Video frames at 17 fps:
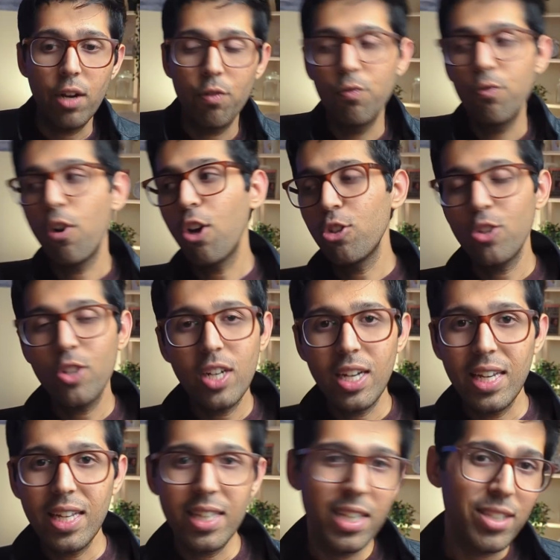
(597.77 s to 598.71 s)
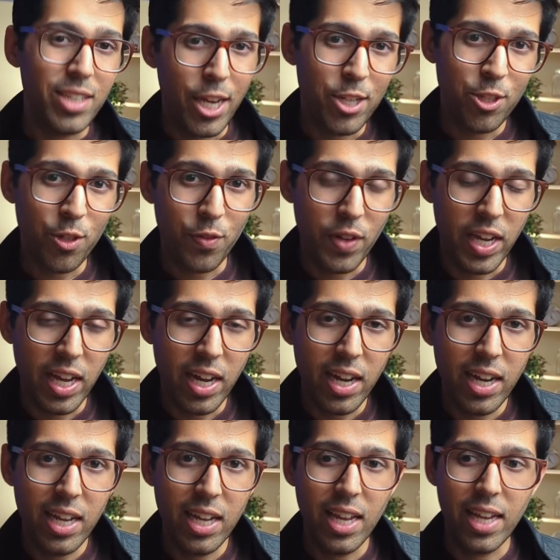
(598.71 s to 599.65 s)
And fortunately, in this age of
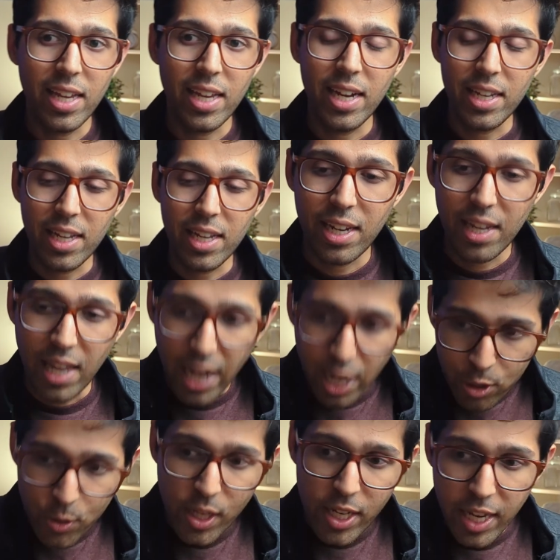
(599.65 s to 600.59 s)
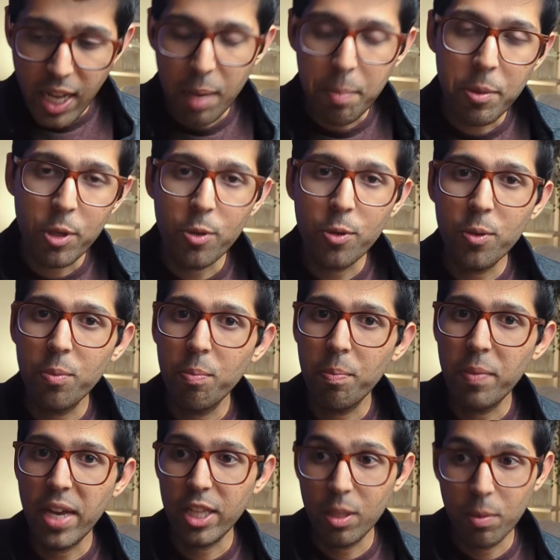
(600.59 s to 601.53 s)
AI, like, can actually help you
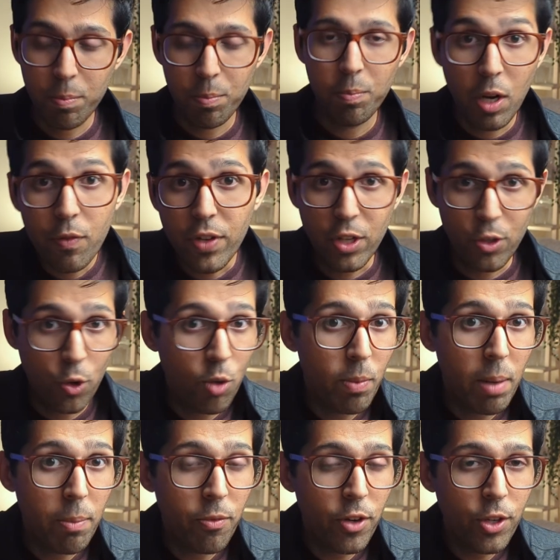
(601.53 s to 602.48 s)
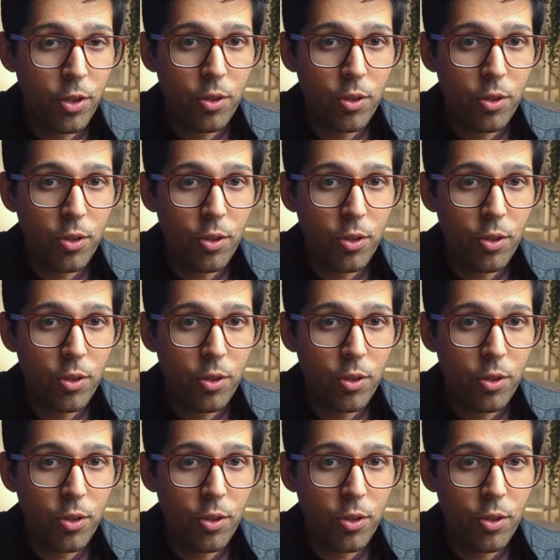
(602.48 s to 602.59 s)
make the perfect roadmap for